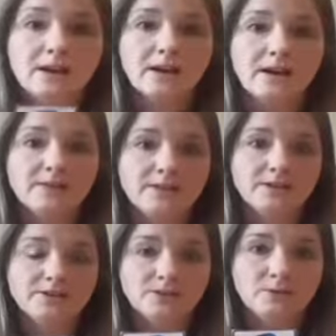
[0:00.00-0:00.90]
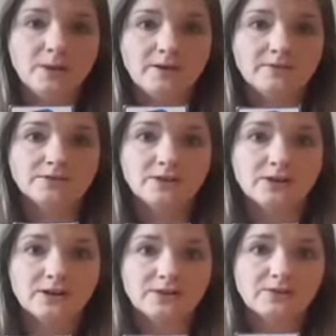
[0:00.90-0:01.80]
and they do whatever
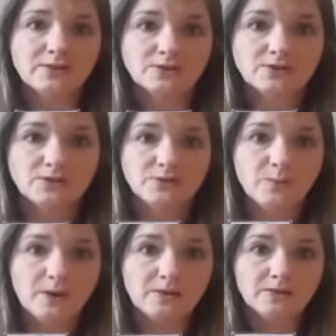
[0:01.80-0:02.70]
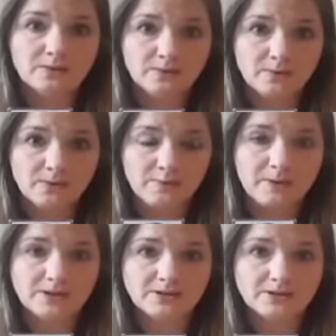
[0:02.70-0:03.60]
target they've got to do with the
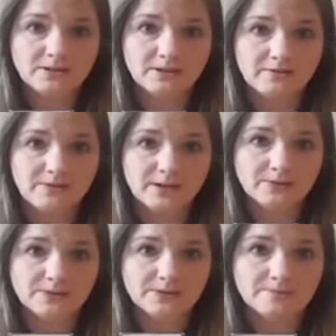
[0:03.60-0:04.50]
picture that they've found.